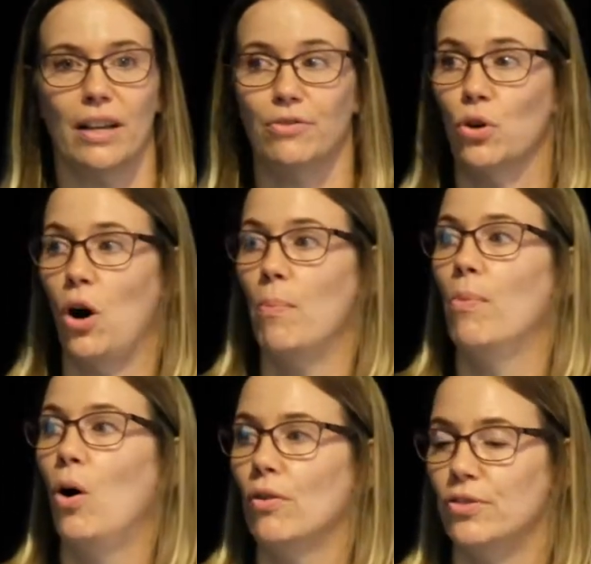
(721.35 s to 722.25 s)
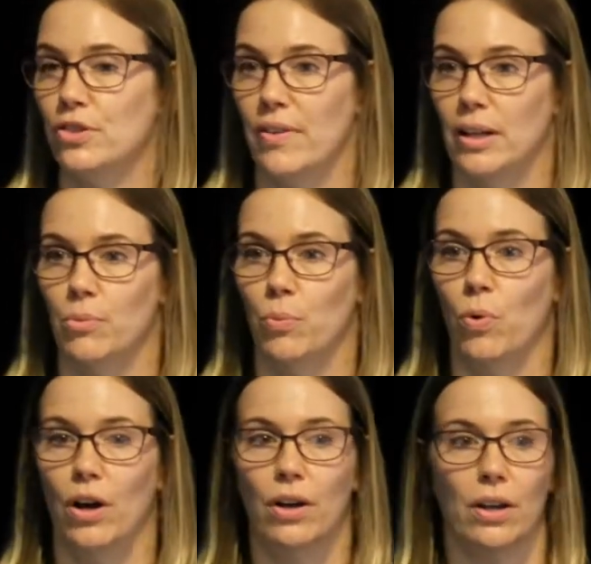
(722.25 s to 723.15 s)
our staff took on more of the
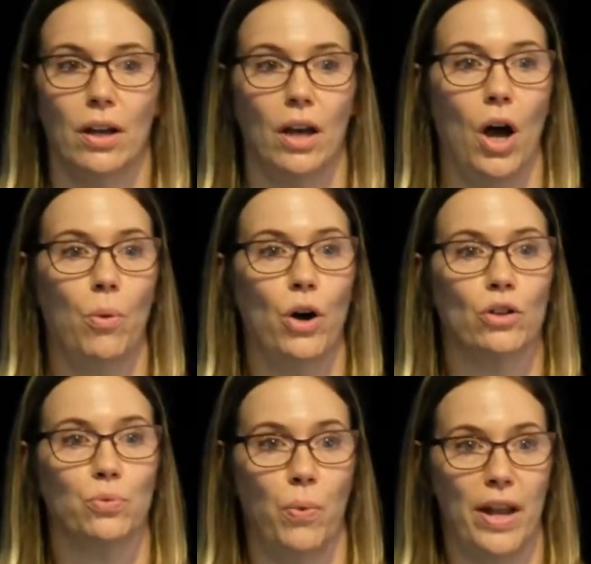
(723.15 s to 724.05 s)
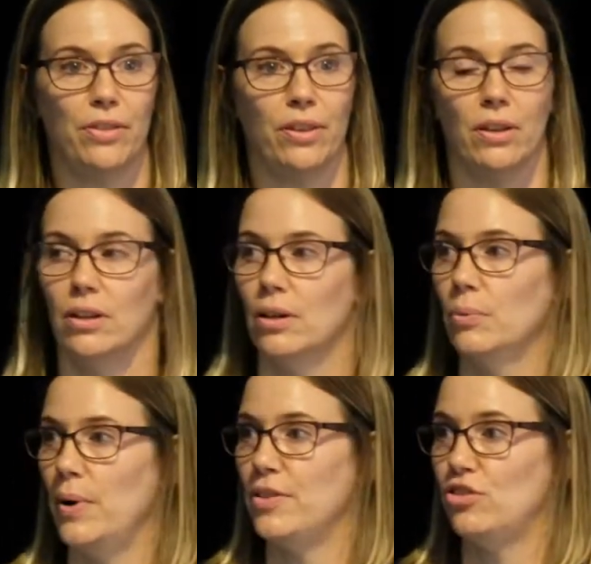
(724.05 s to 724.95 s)
development work and worked with
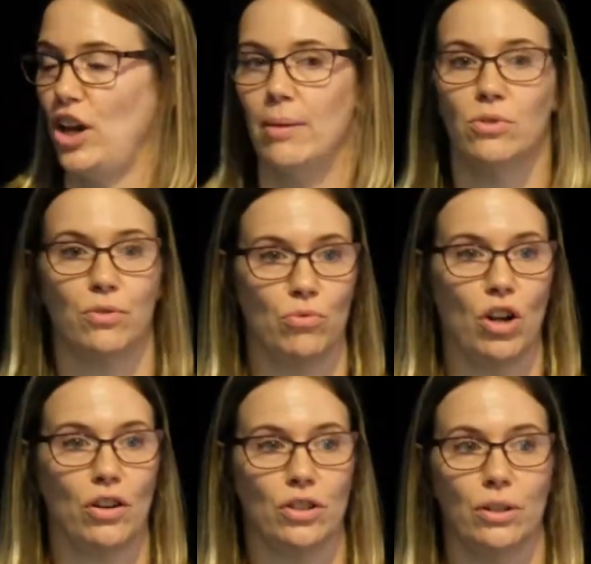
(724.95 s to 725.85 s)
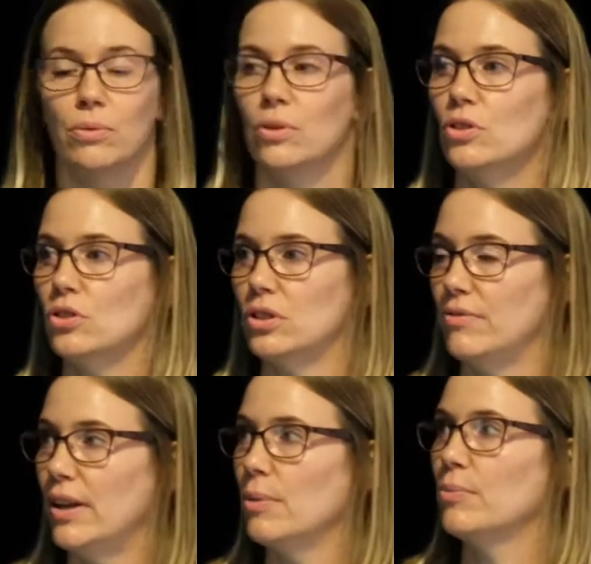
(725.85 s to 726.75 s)
James from Jadu
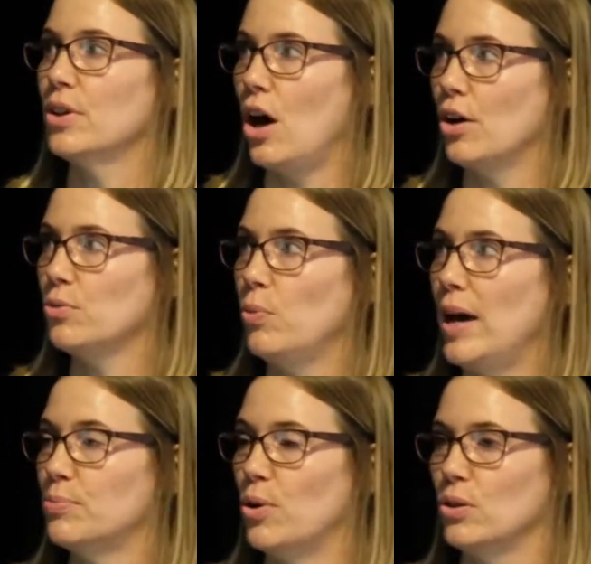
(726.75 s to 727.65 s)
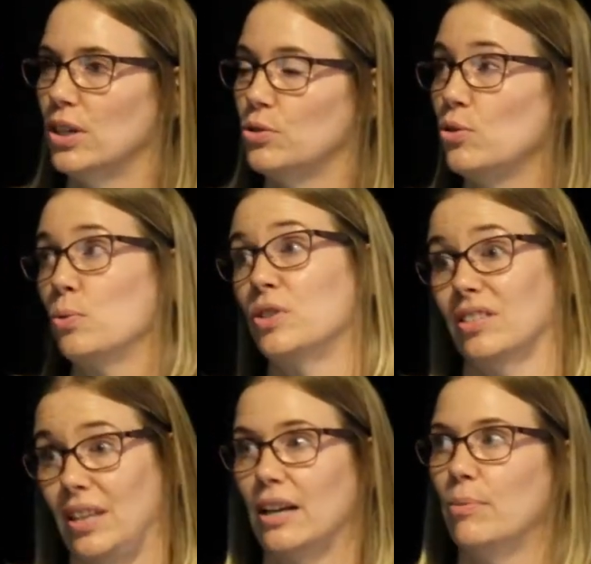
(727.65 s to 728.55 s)
to develop the garden waste process, which
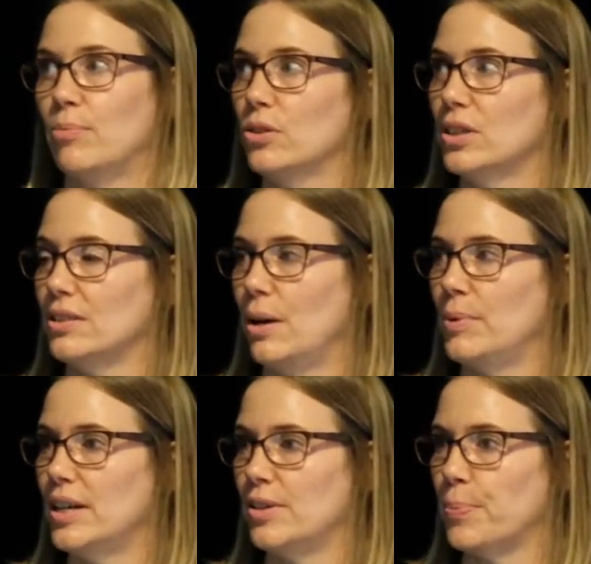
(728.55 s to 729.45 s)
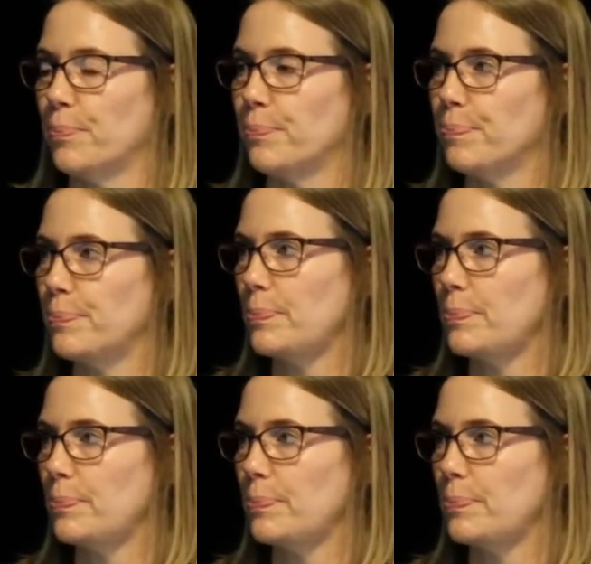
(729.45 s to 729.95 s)
was a second process that we did.